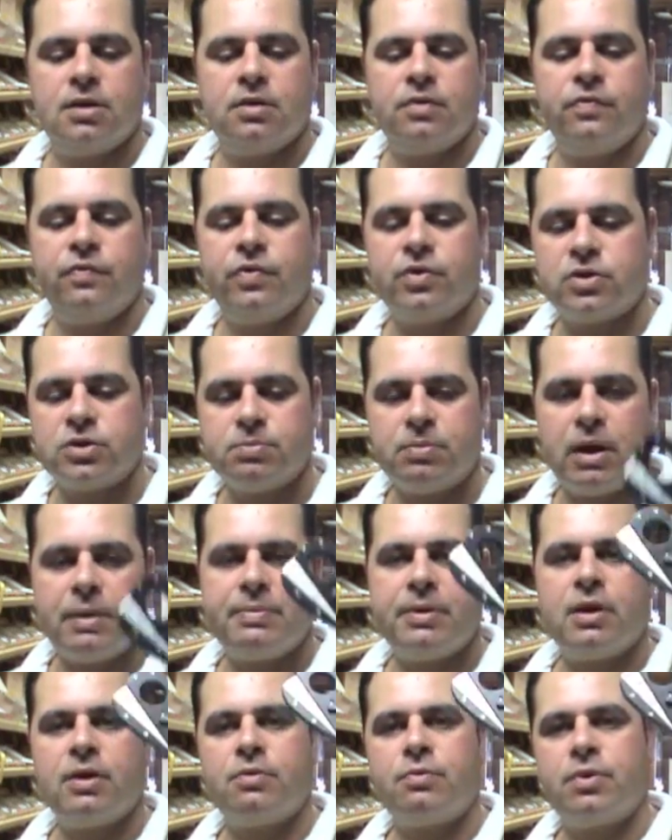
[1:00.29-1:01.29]
First
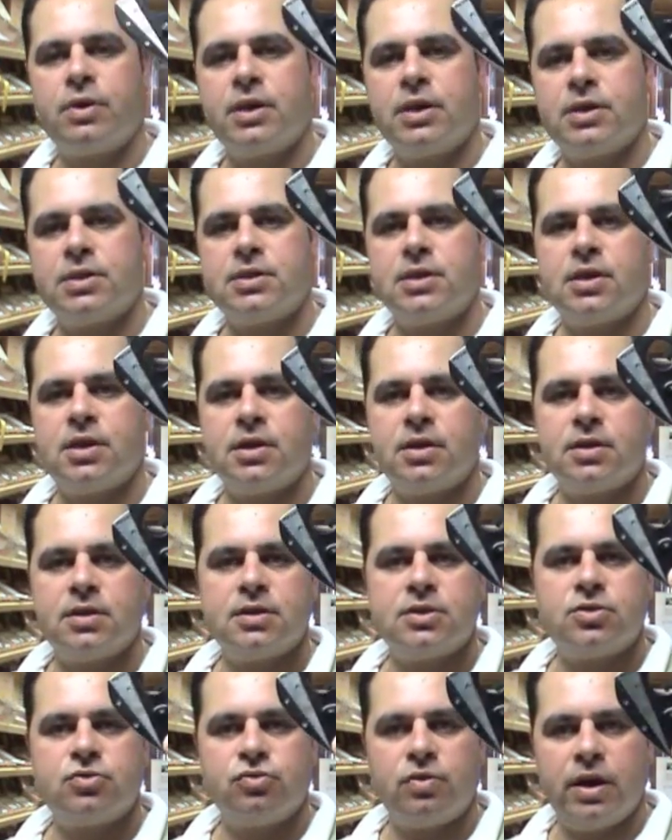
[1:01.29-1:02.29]
popular one is the
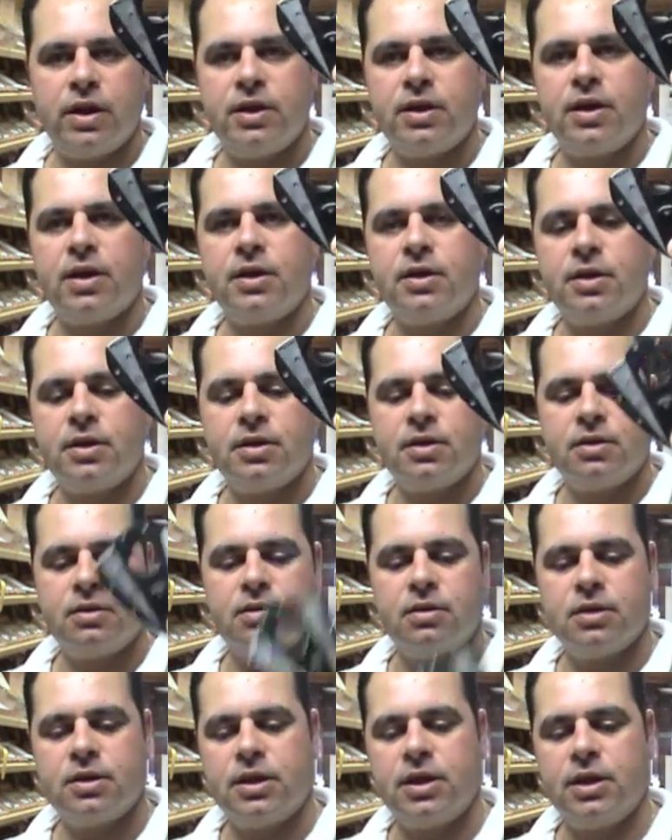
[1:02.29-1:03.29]
straight cut,
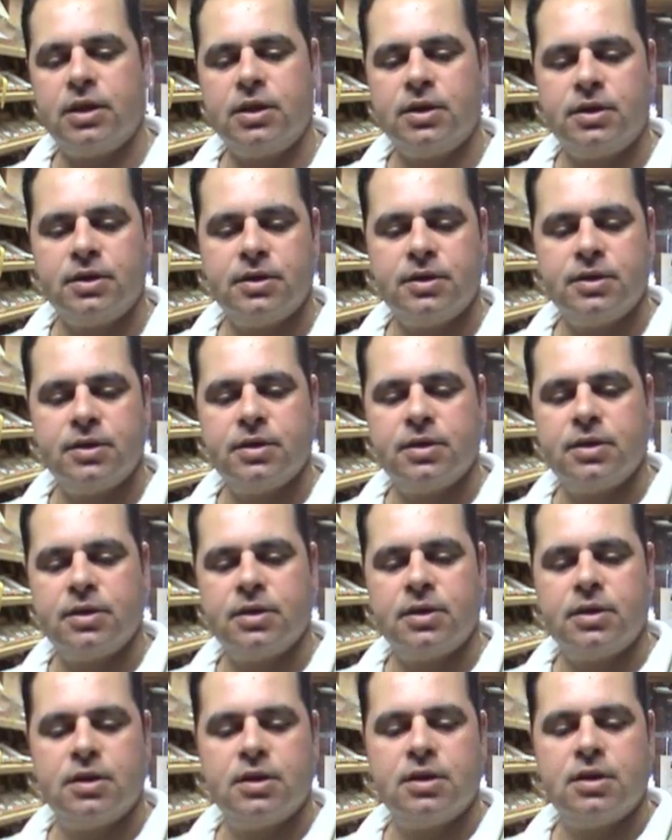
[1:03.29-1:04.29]
guillotine,
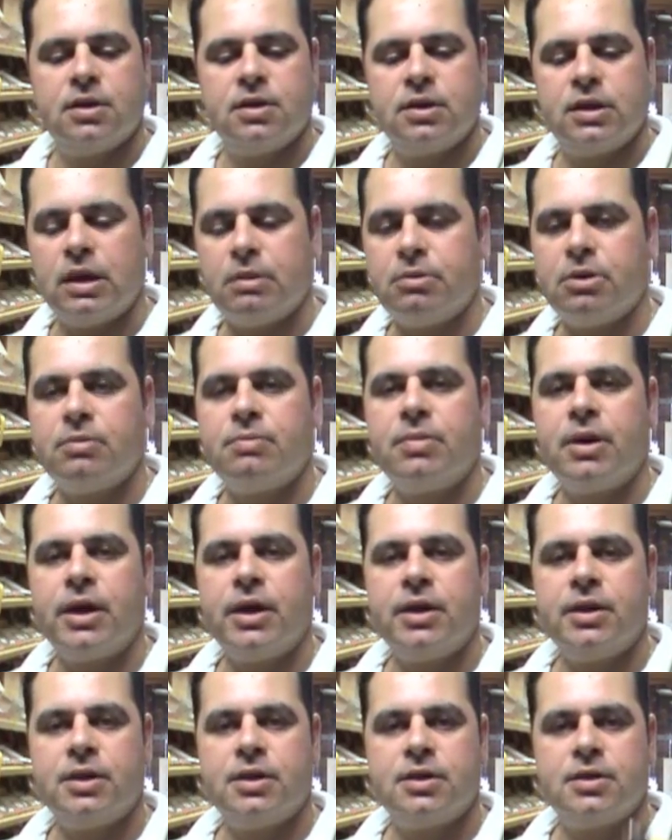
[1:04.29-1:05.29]
double
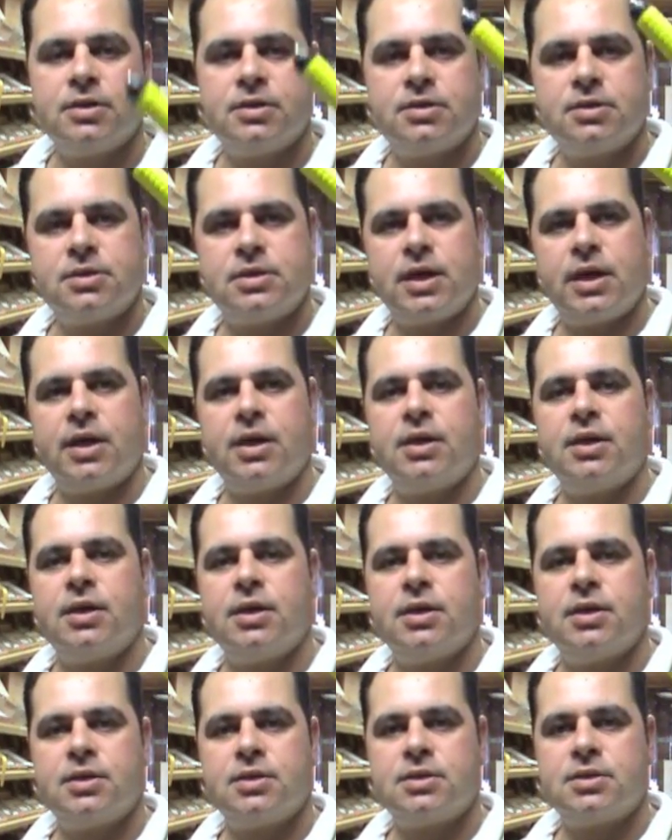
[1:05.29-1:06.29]
blade. Second
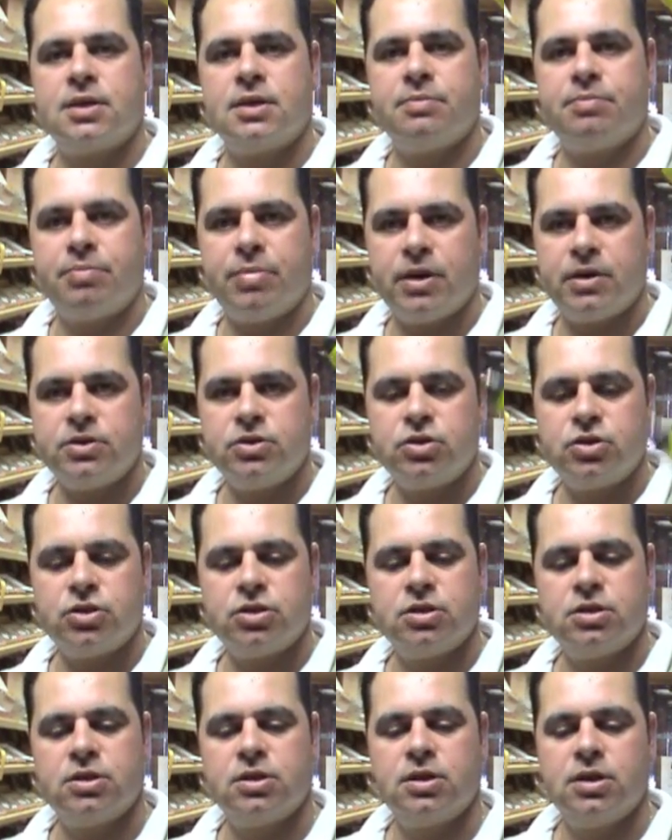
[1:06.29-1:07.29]
is the
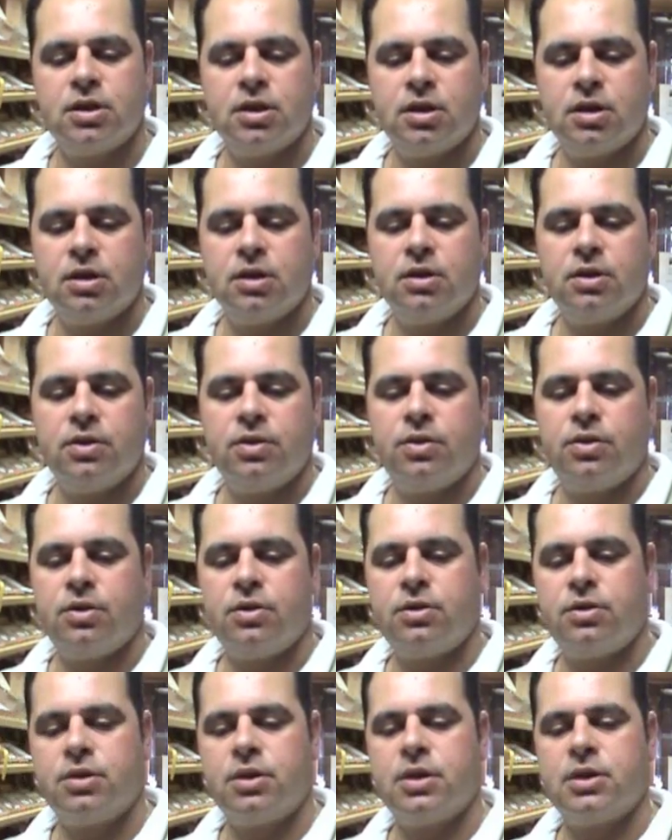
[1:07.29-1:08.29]
punch.
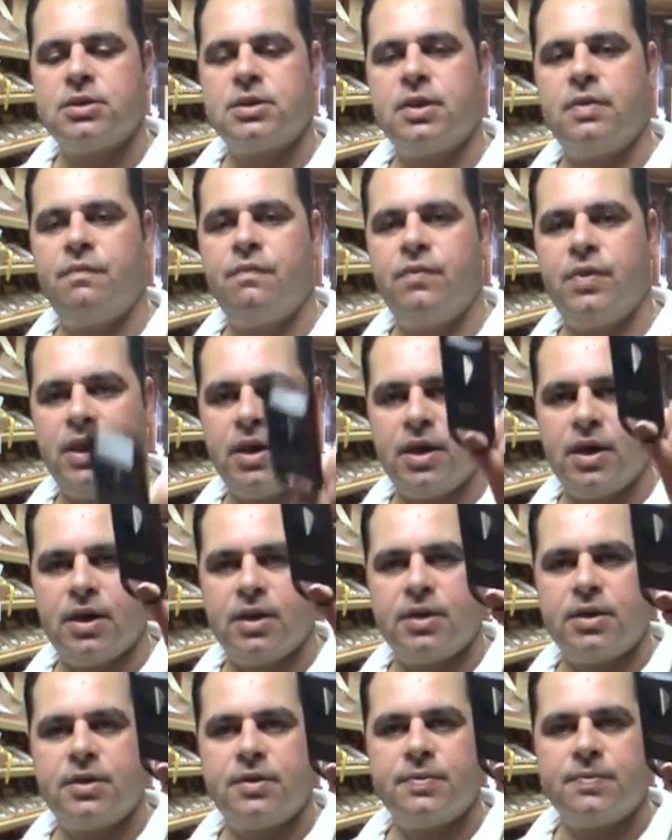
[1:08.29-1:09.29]
Third is the
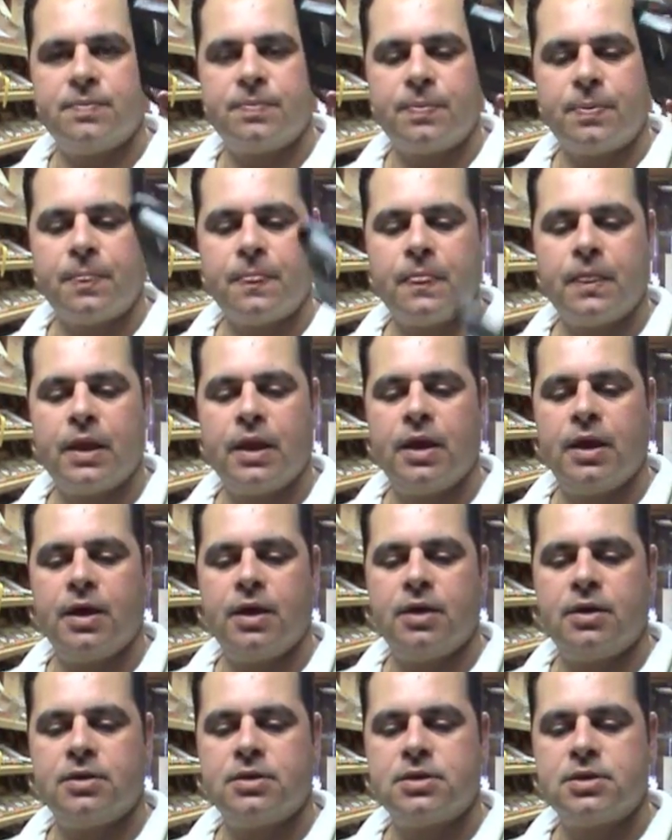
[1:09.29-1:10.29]
V-cut.
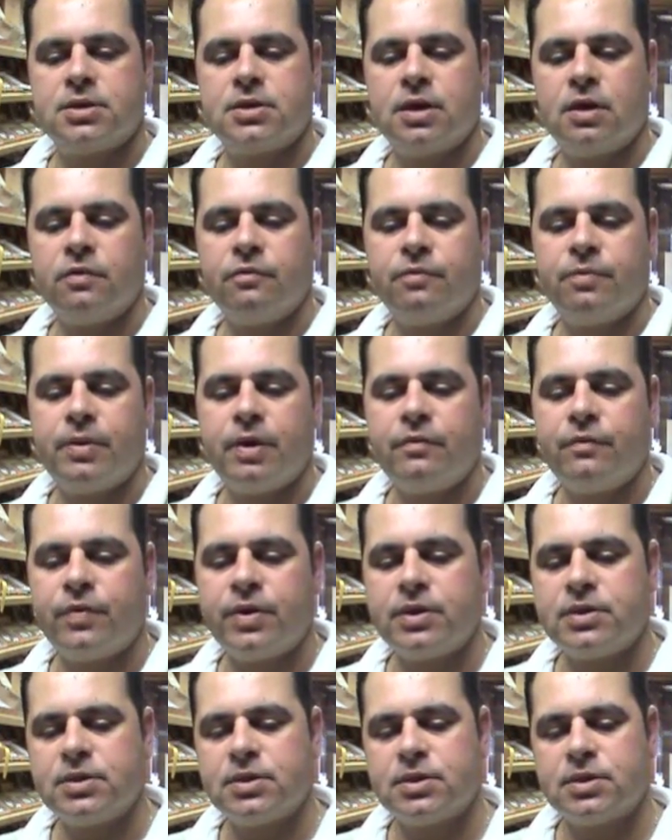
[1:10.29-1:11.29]
It's
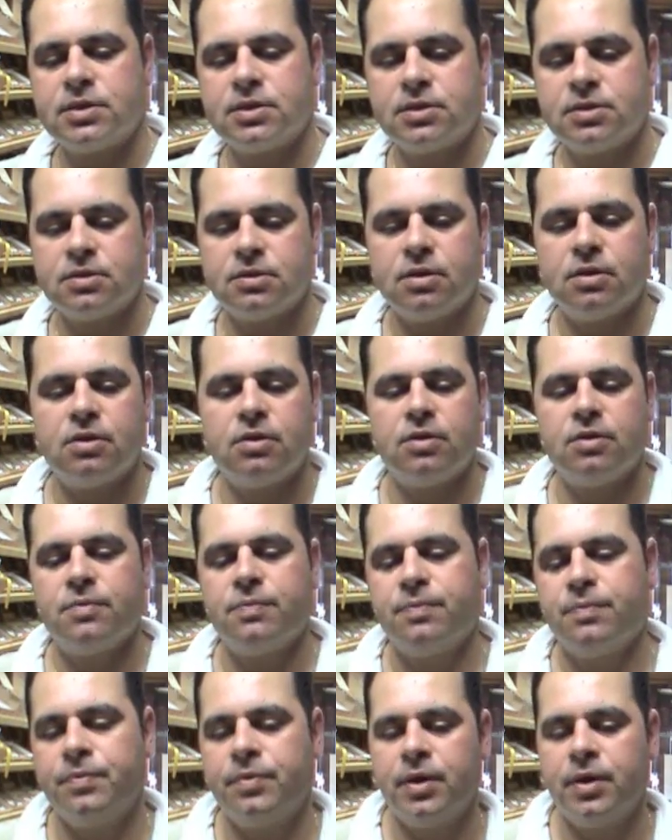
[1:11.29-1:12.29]
self-preference, so